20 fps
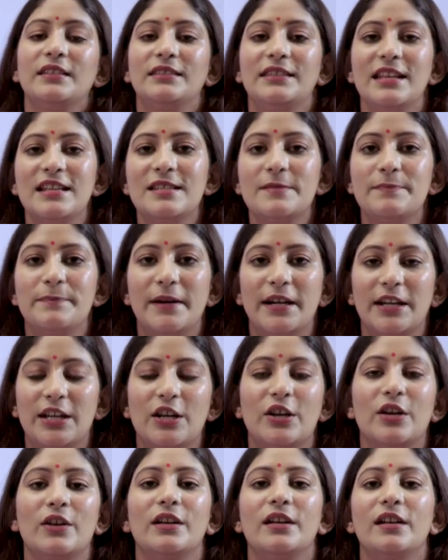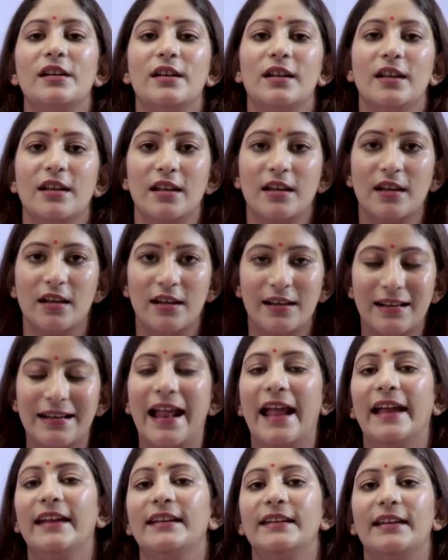This particular
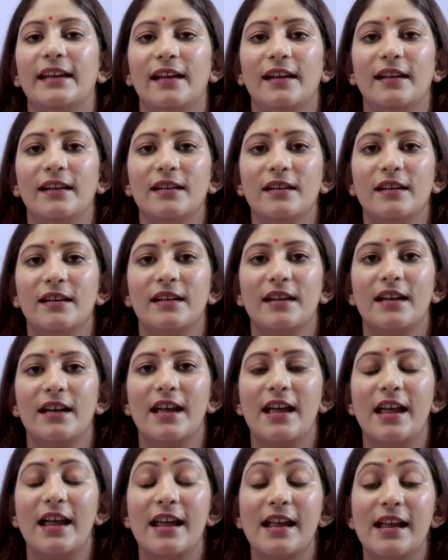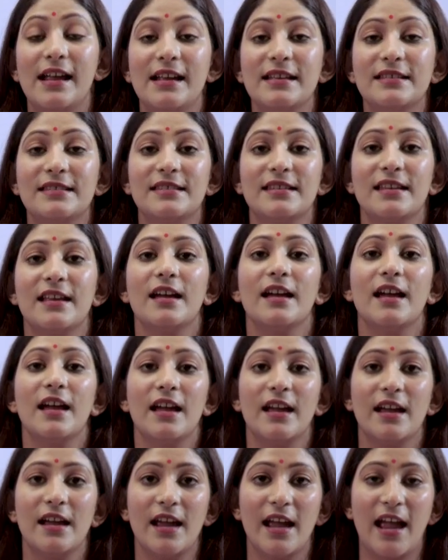ranking is
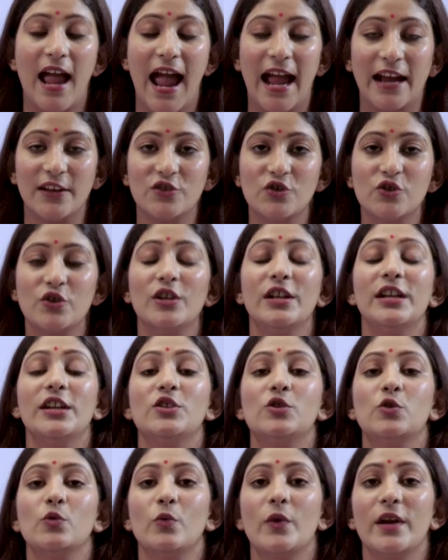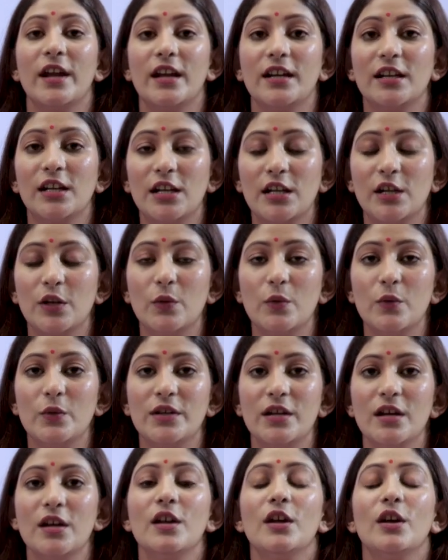actually to
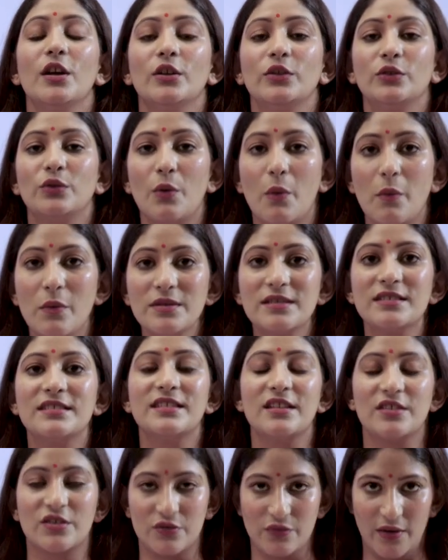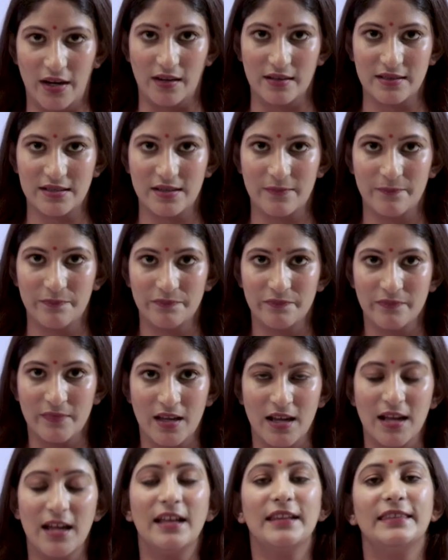include those districts
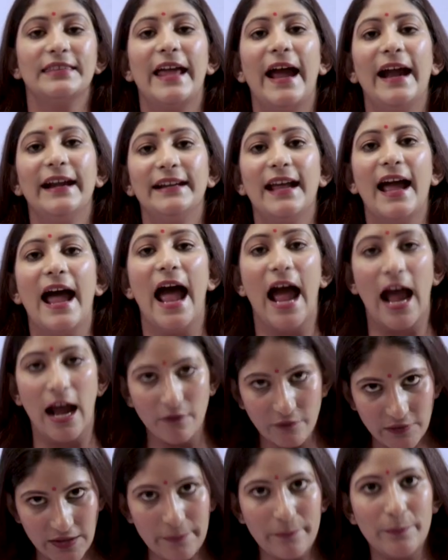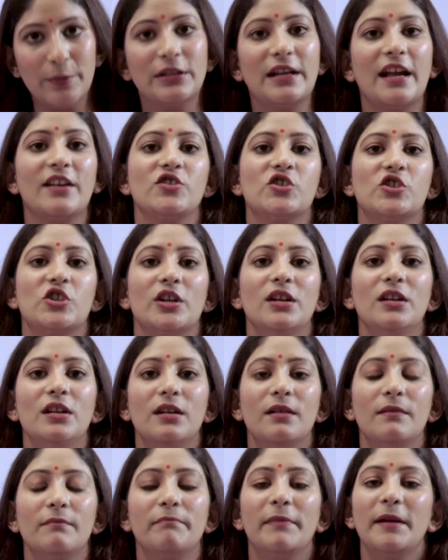that have the potential
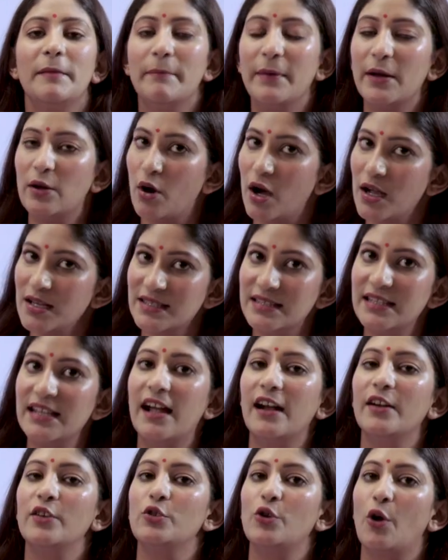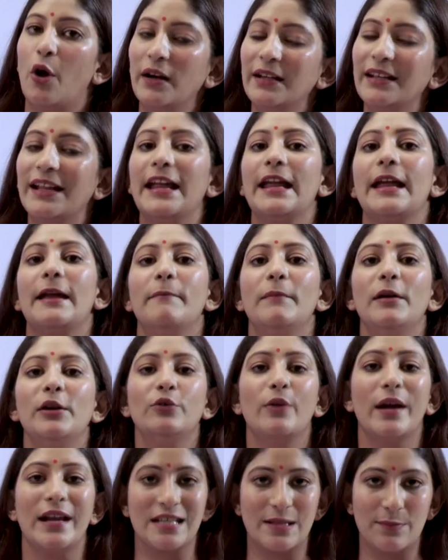but because they are not able
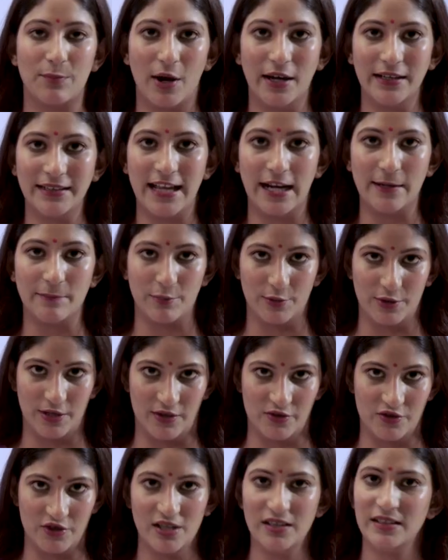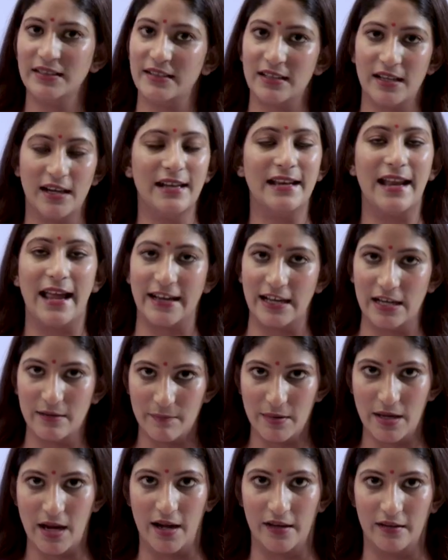to exploit that potential they are lagging
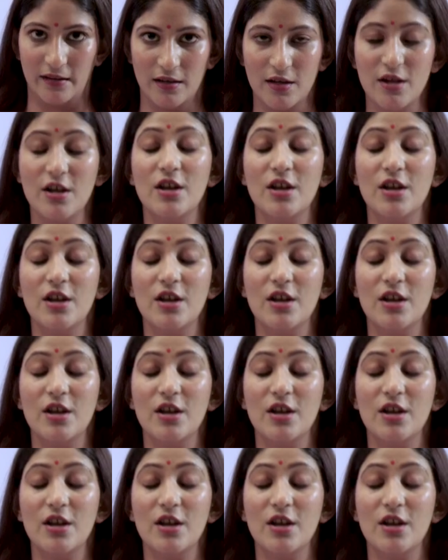behind